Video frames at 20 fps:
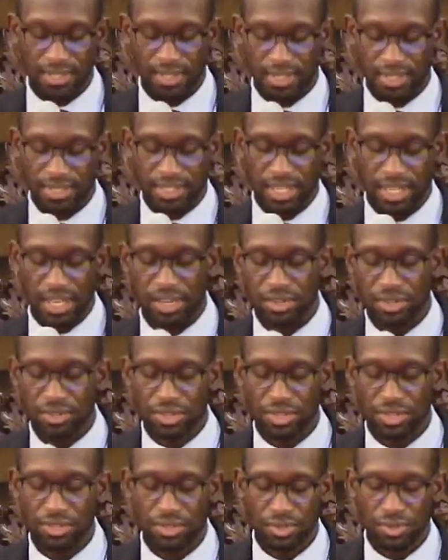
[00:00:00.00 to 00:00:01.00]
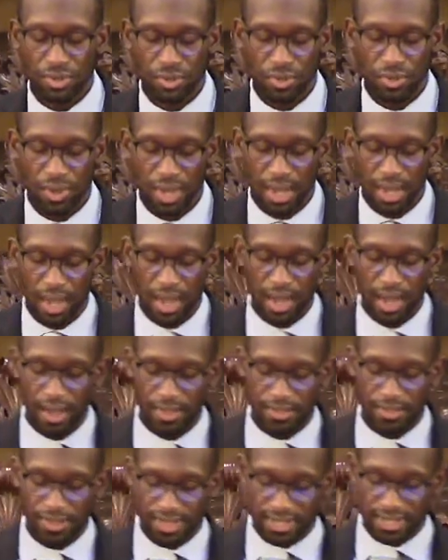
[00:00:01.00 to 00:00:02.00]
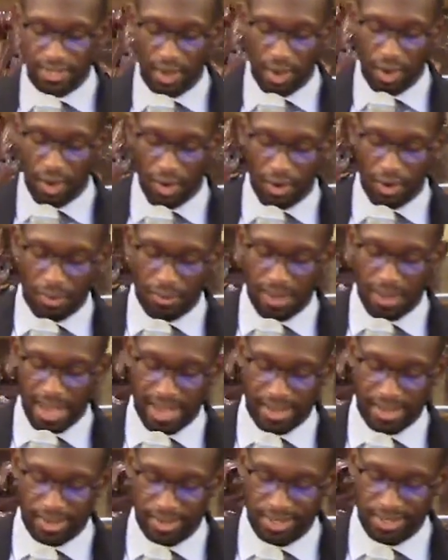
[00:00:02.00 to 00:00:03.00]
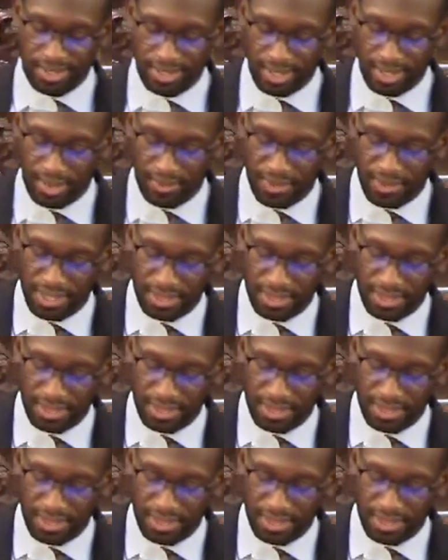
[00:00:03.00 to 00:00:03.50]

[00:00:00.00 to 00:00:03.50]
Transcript: continue to do this all by yourself.